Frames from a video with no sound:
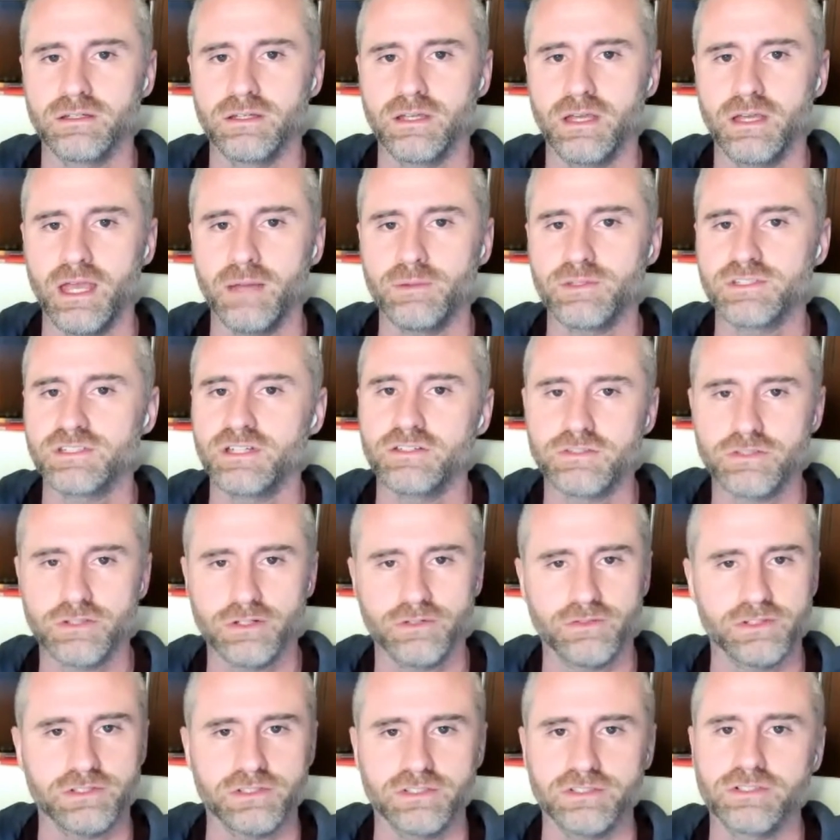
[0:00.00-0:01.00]
Amazon
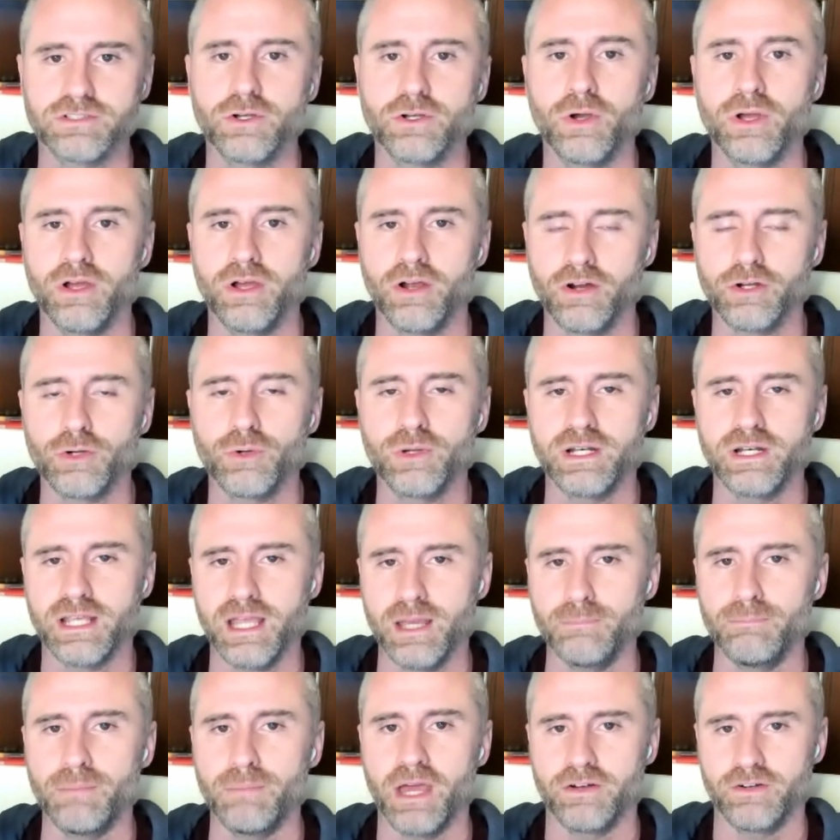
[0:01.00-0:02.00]
services are going to
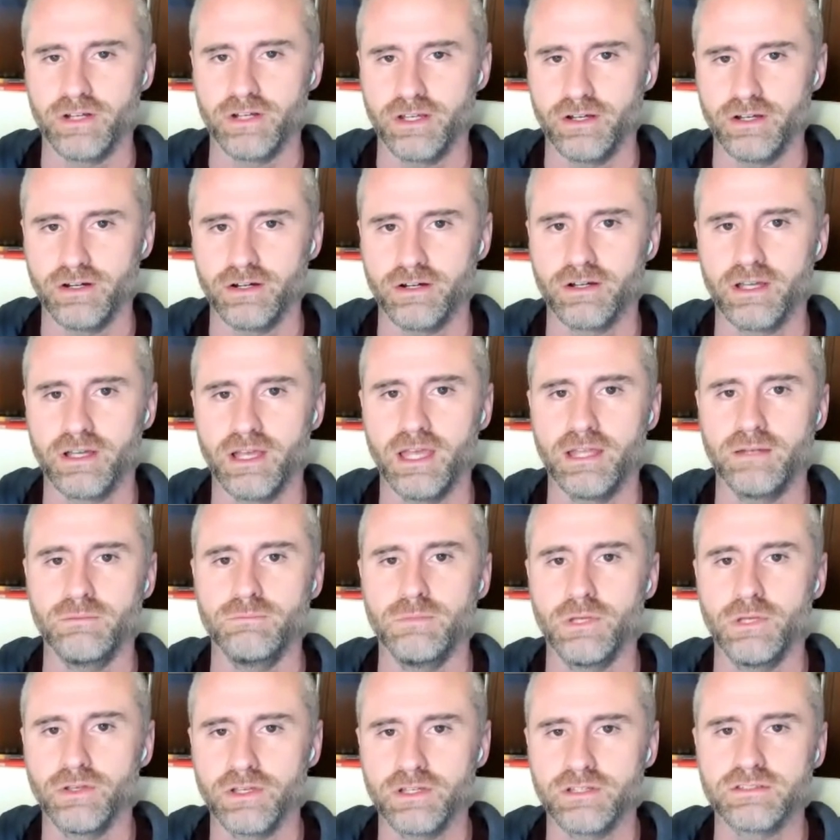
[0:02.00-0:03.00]
get better here, and
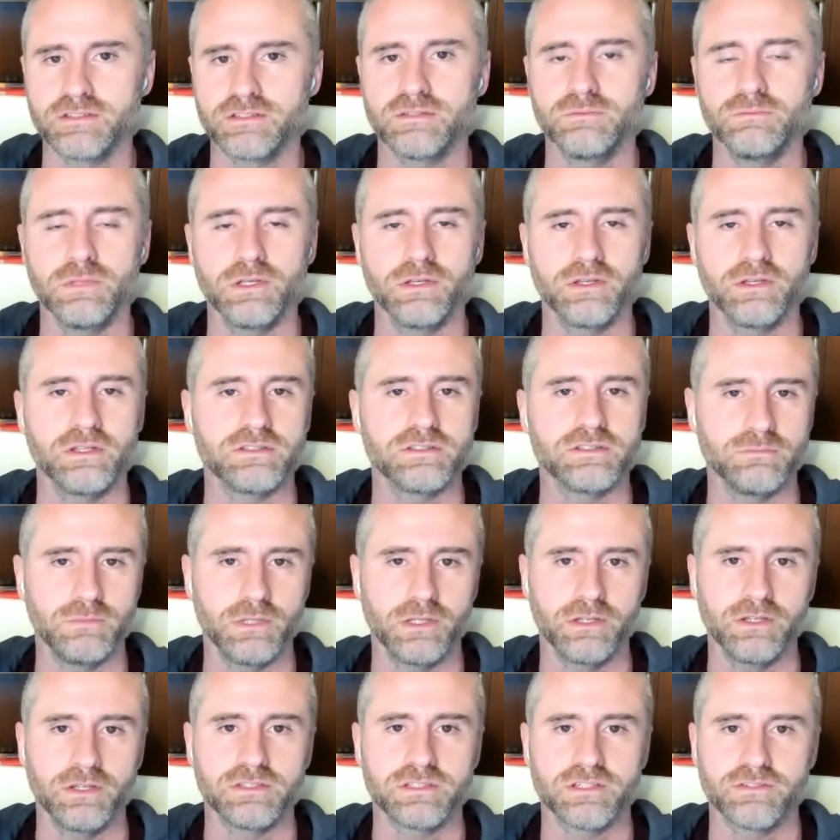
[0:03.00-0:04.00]
millions and millions and
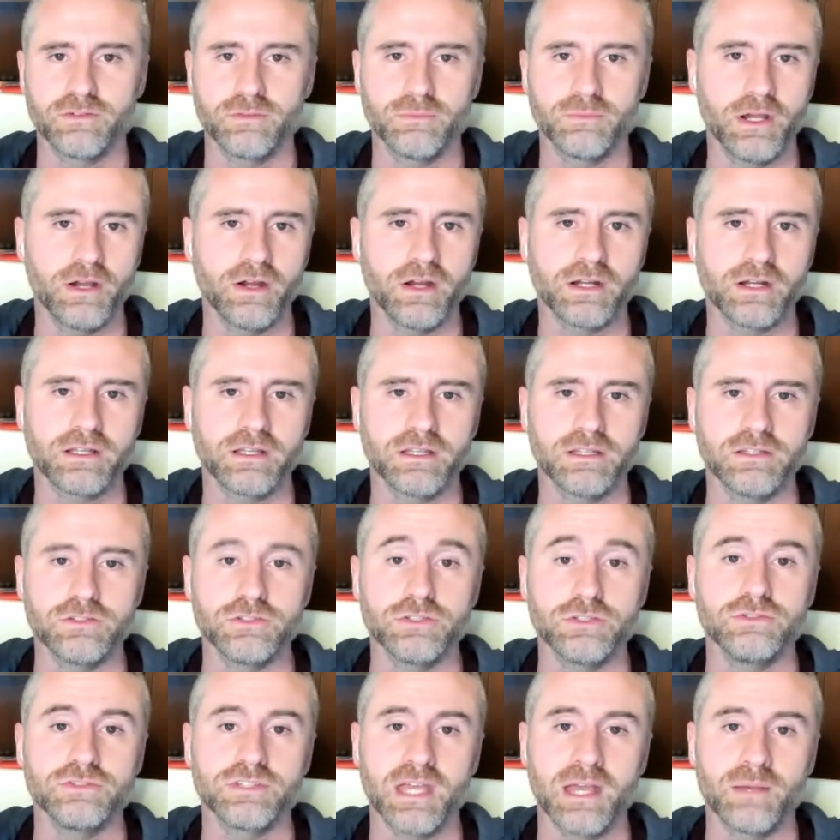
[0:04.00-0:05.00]
millions of Americans
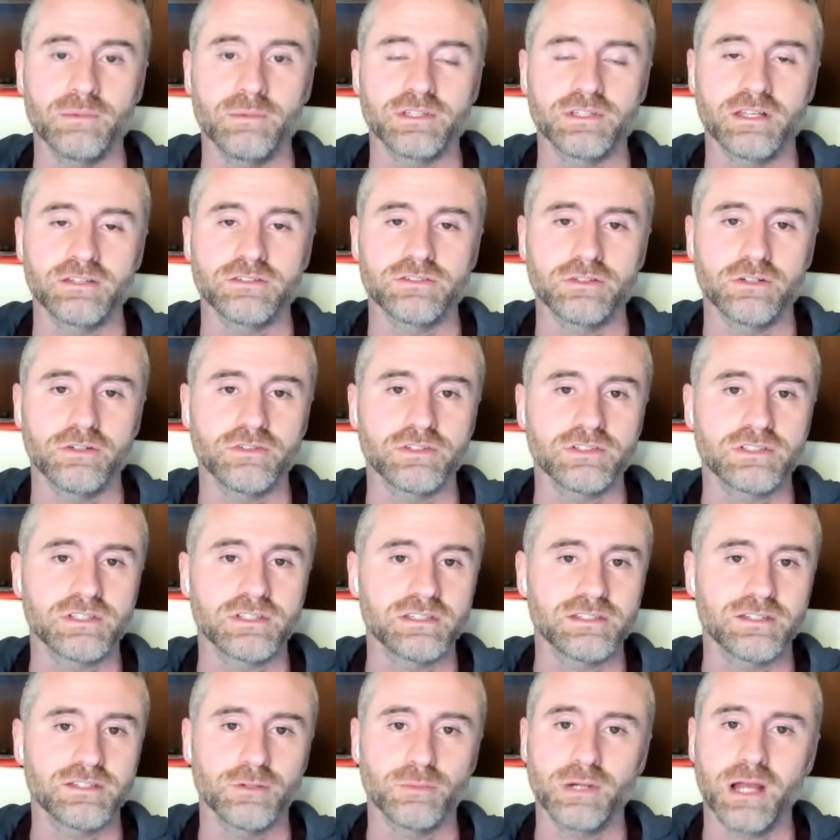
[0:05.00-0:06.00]
use Amazon
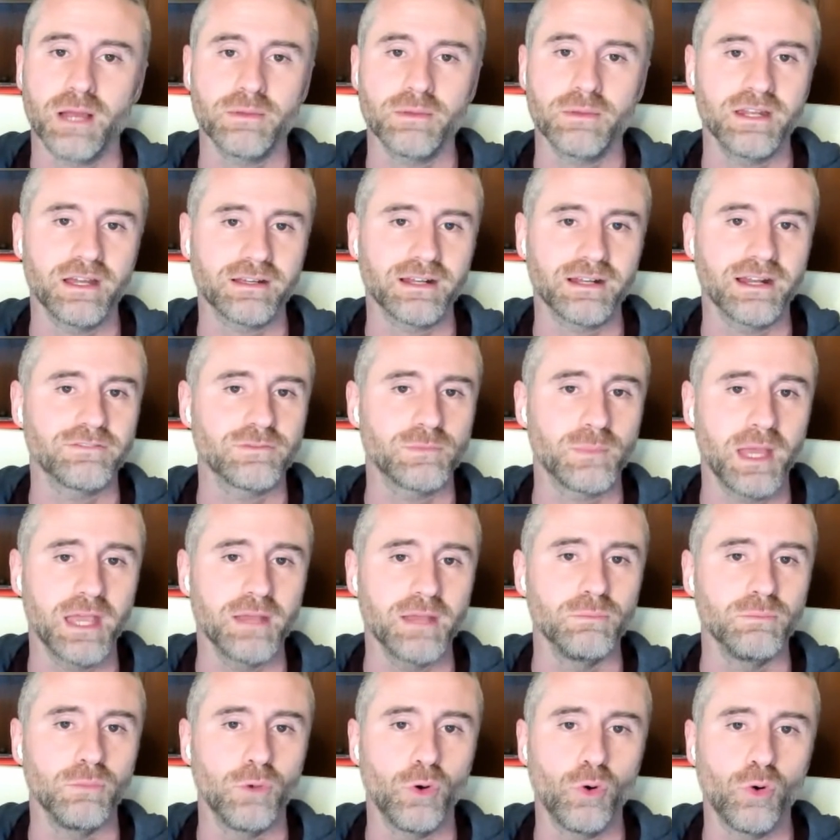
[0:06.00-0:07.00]
services. They're probably not going to pay
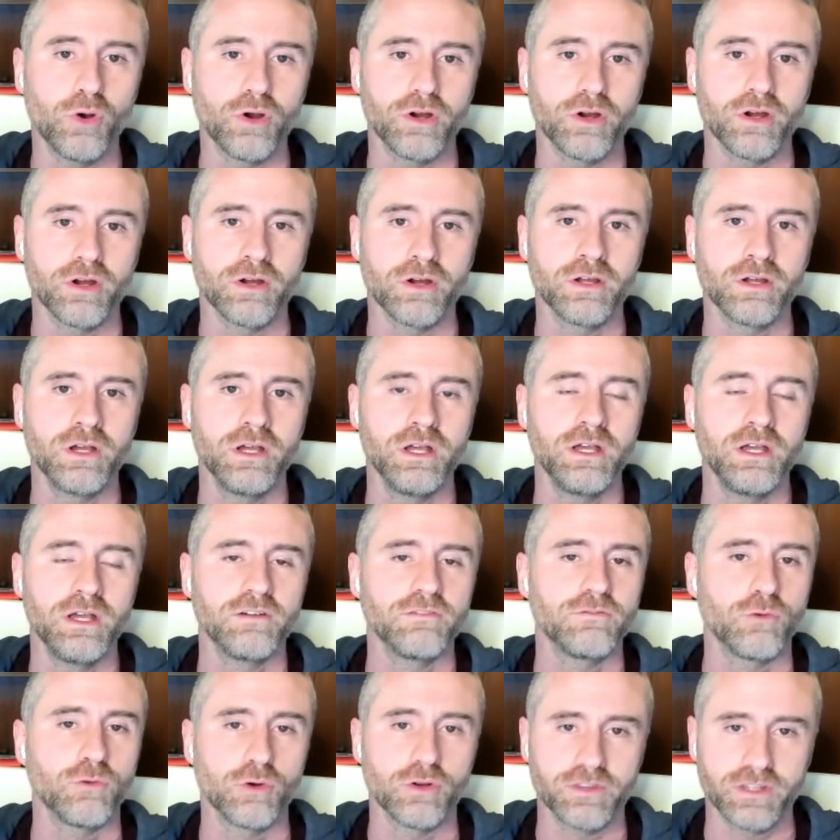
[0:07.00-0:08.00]
more
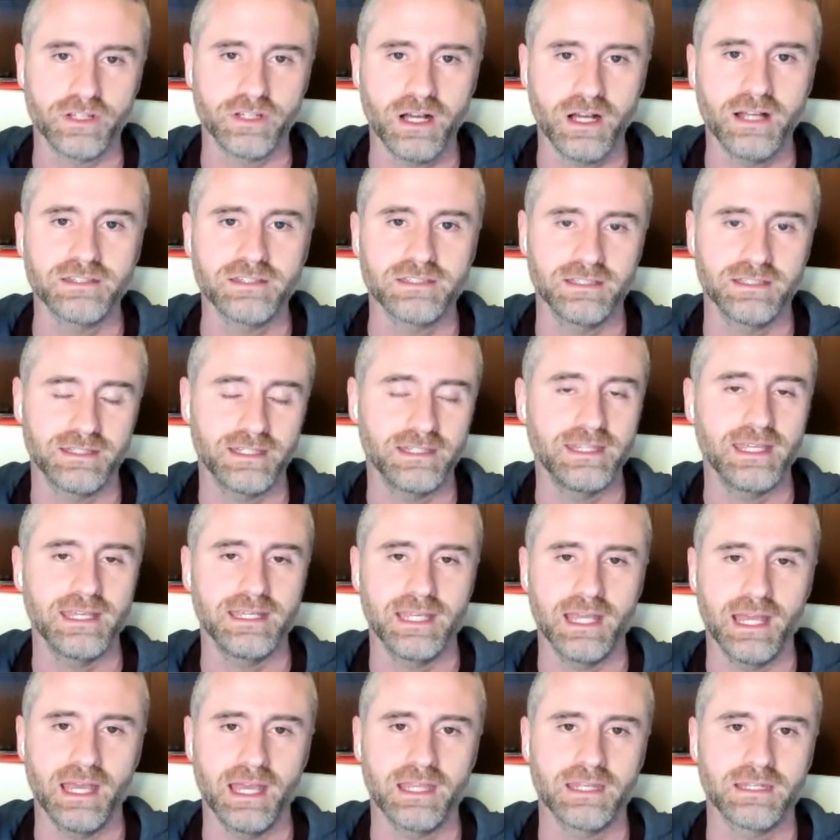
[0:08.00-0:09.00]
for the content that they
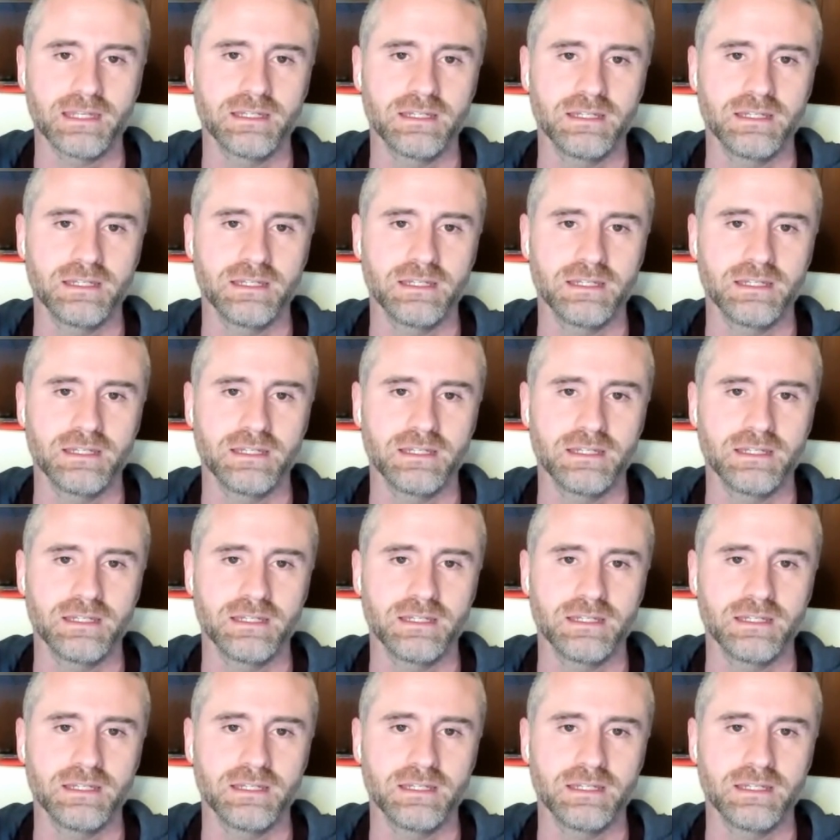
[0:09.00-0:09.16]
get.